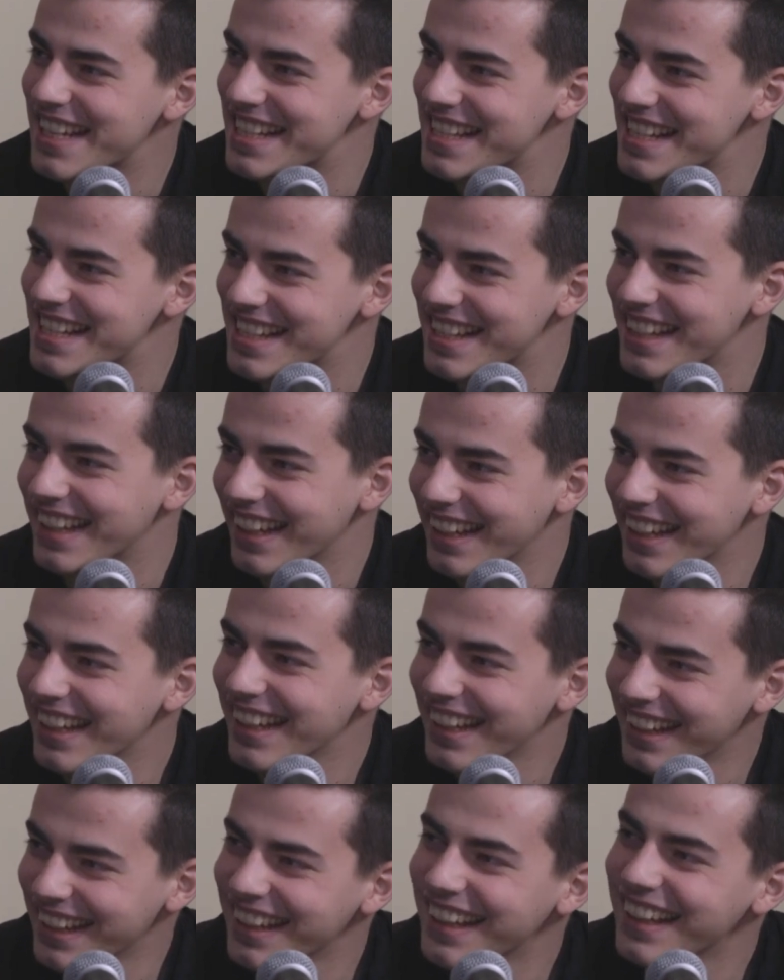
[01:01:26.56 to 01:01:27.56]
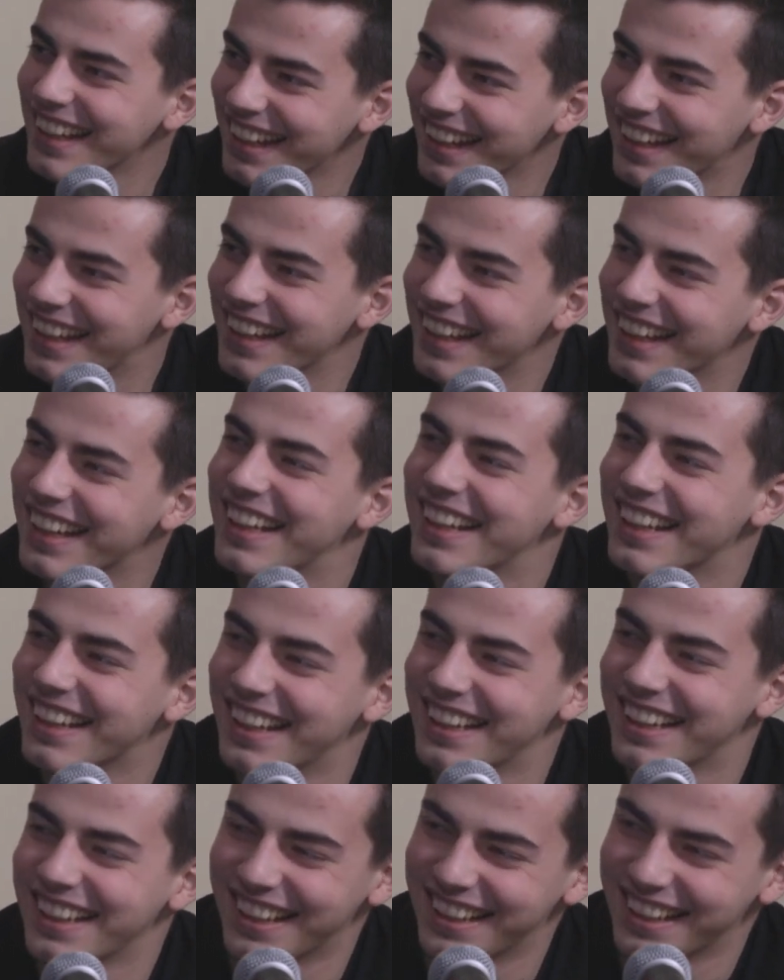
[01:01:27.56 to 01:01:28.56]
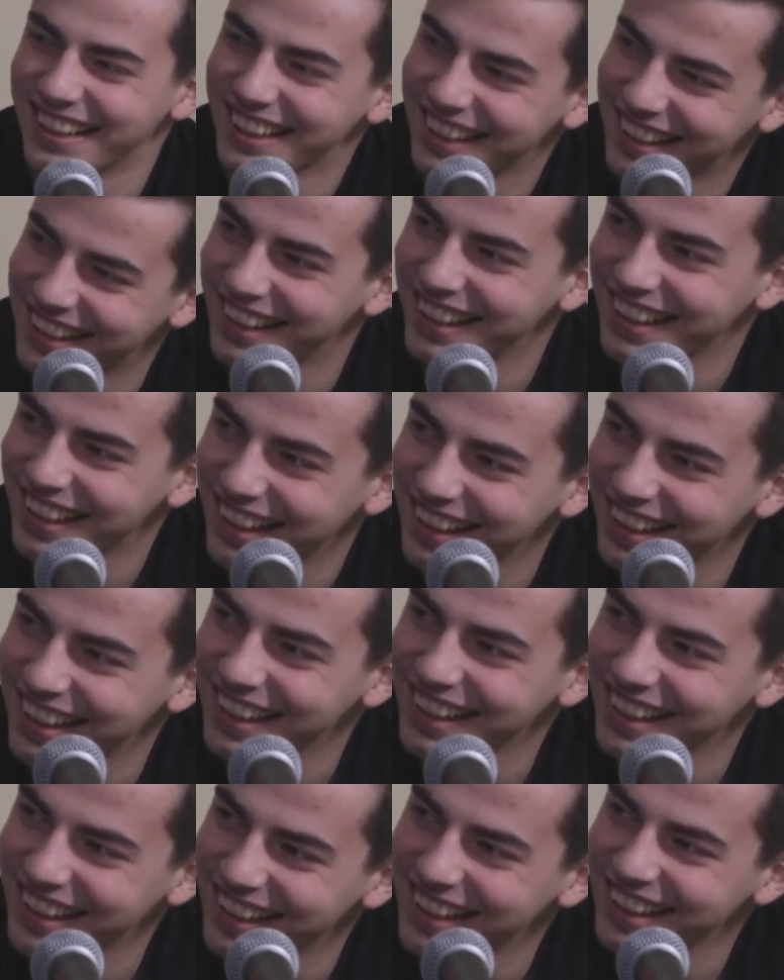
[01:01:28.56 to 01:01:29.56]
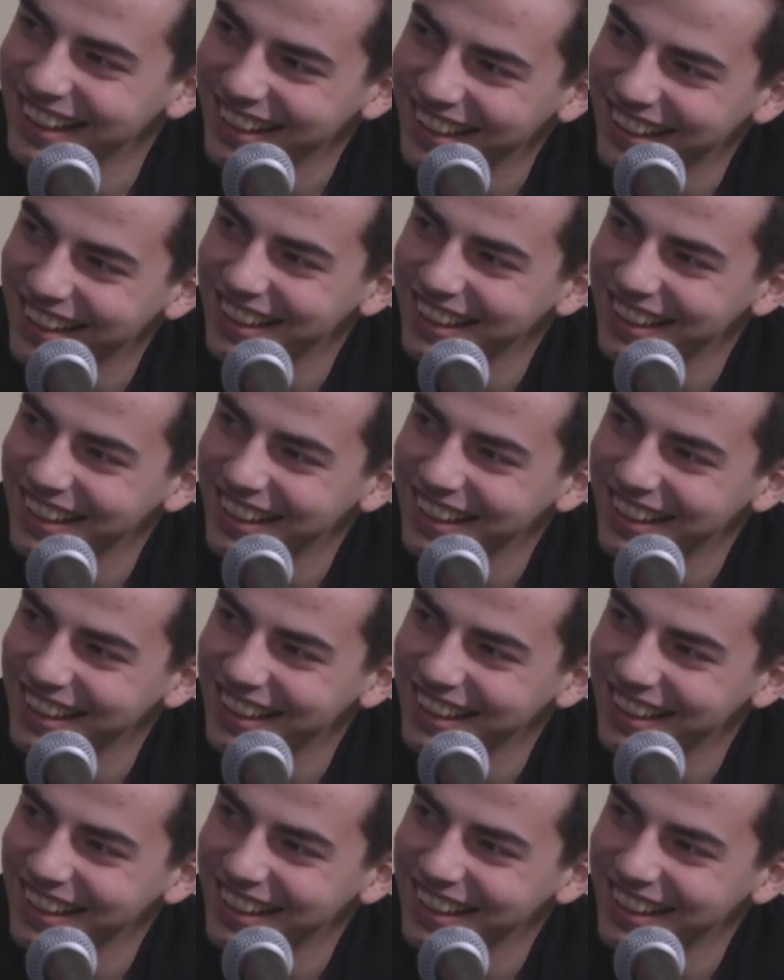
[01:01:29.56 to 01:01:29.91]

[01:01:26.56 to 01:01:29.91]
touched me in places that I've never been touched. I didn't realise you could touch.